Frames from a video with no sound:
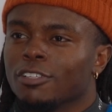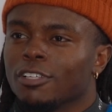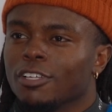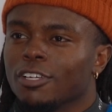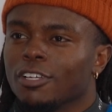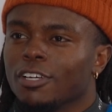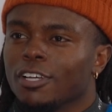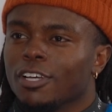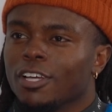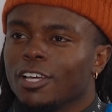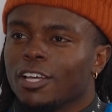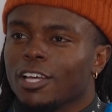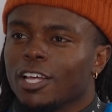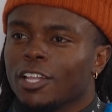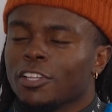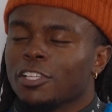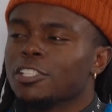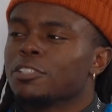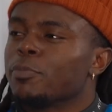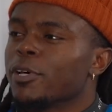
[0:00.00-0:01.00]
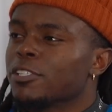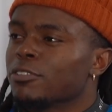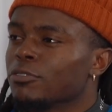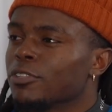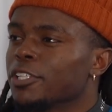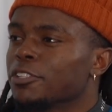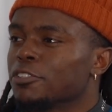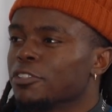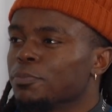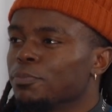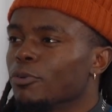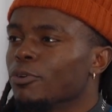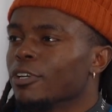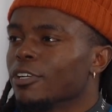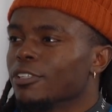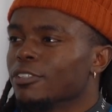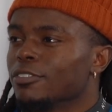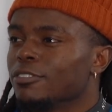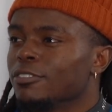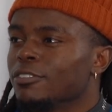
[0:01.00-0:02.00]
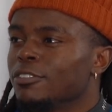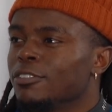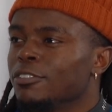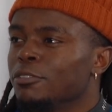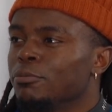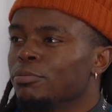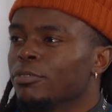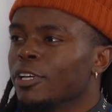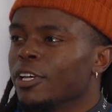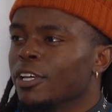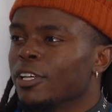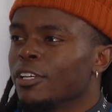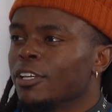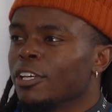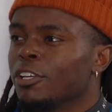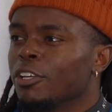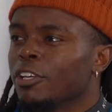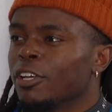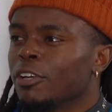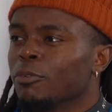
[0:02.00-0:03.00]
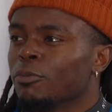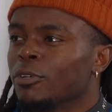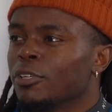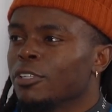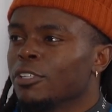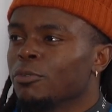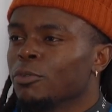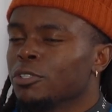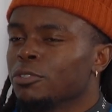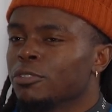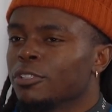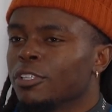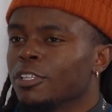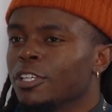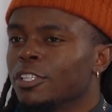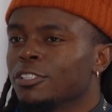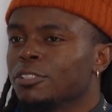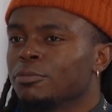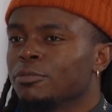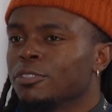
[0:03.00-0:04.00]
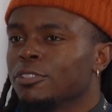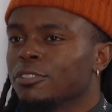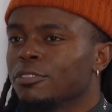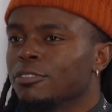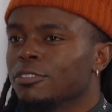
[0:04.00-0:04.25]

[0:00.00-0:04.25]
I think it's based on like the sport you play and what you're accustomed to.